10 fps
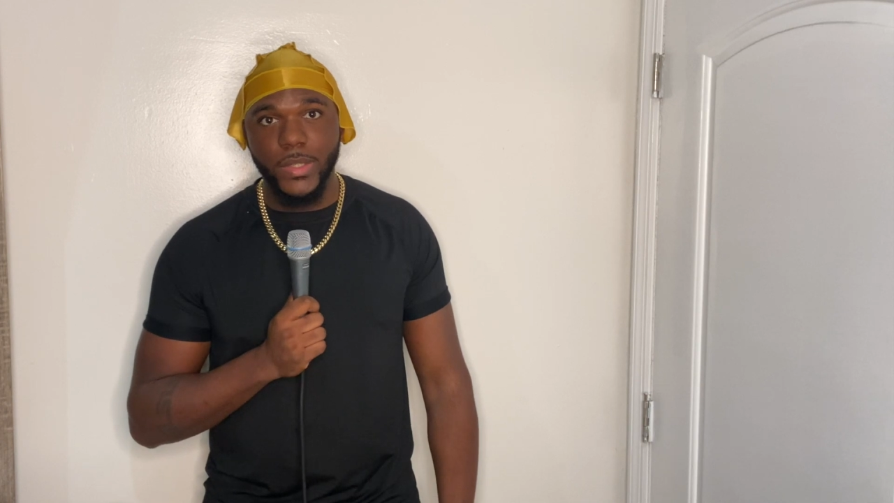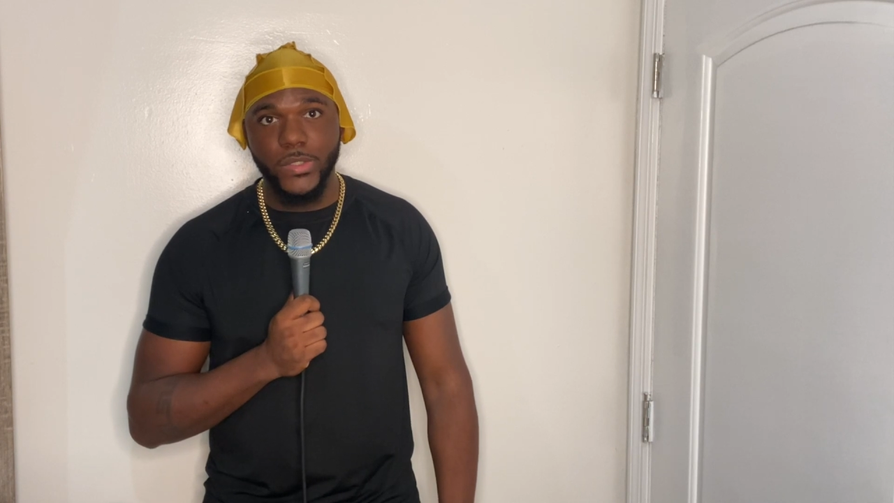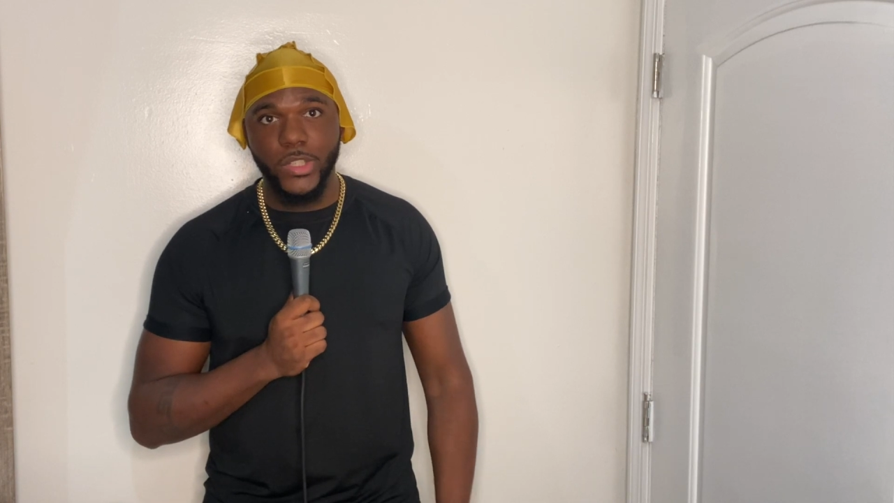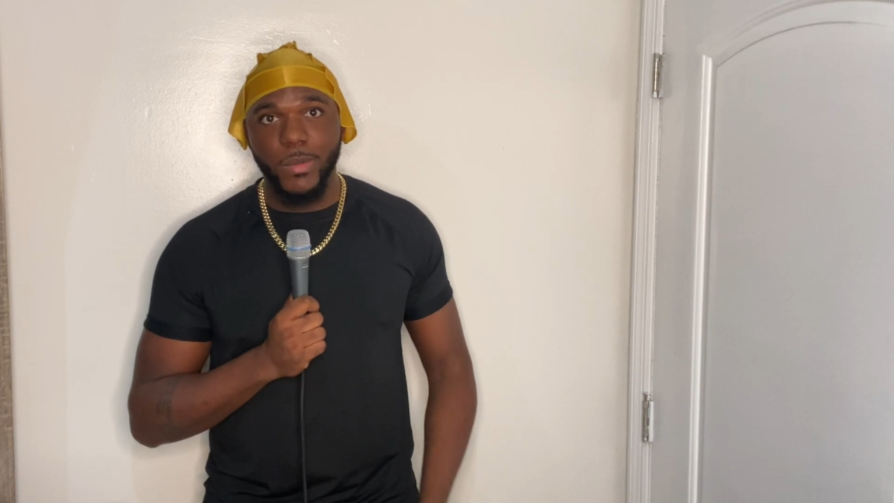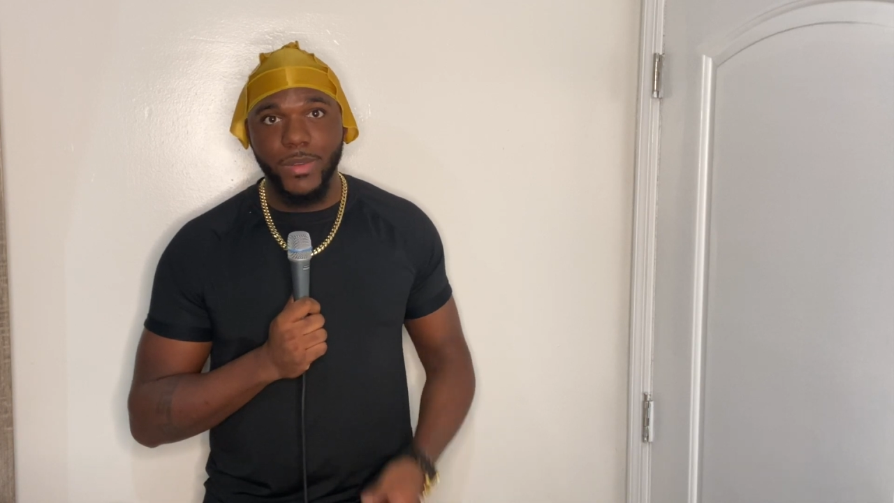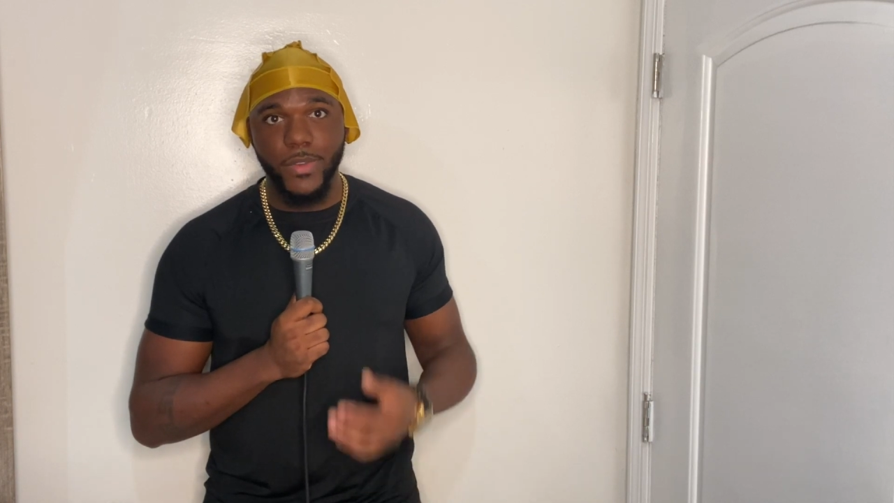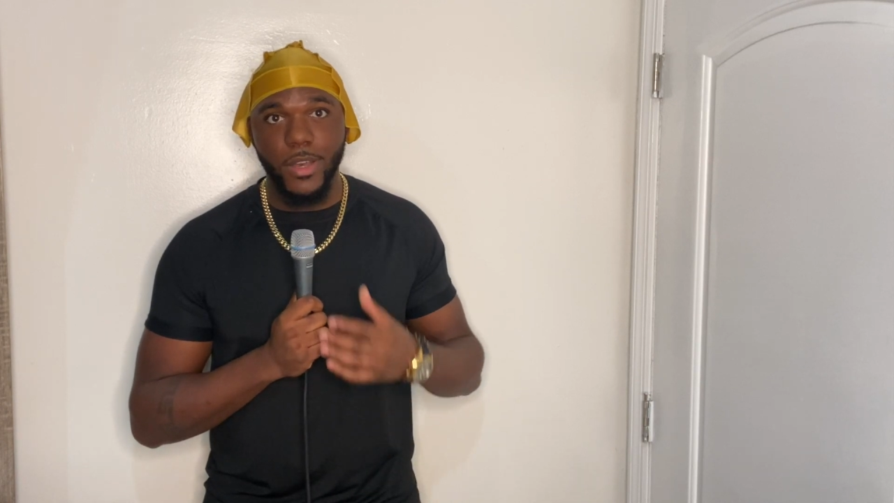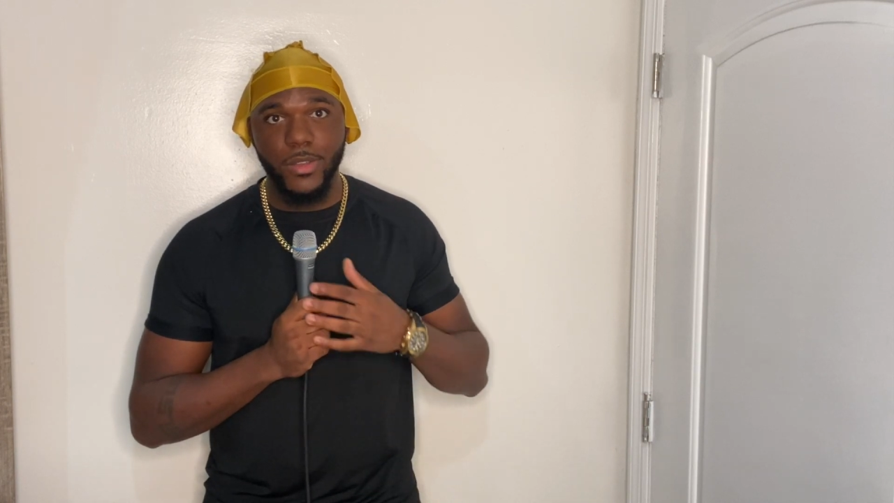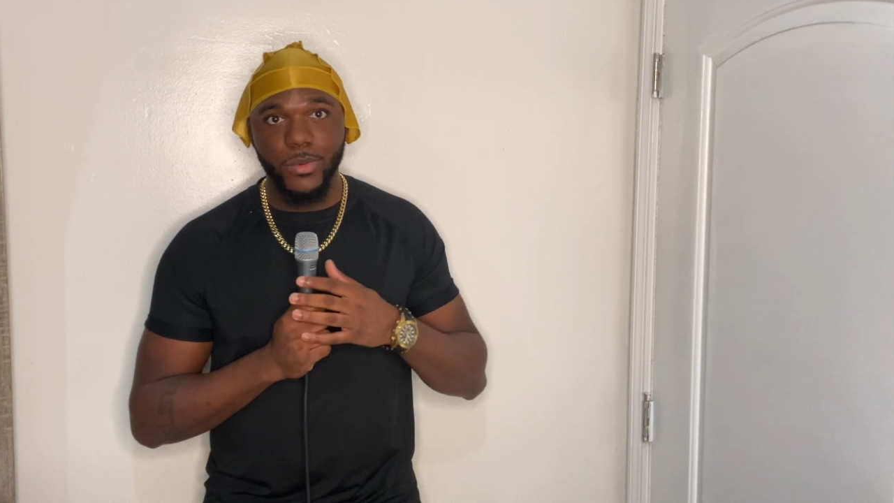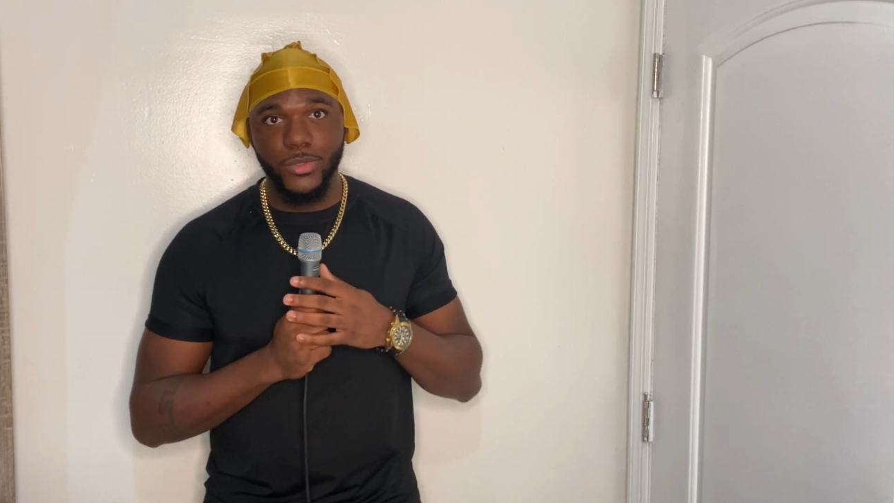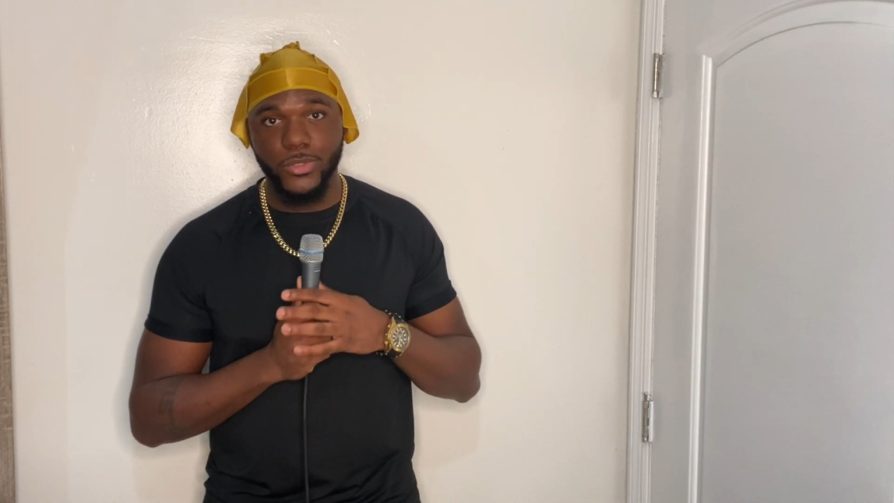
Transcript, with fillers: secure my valuables.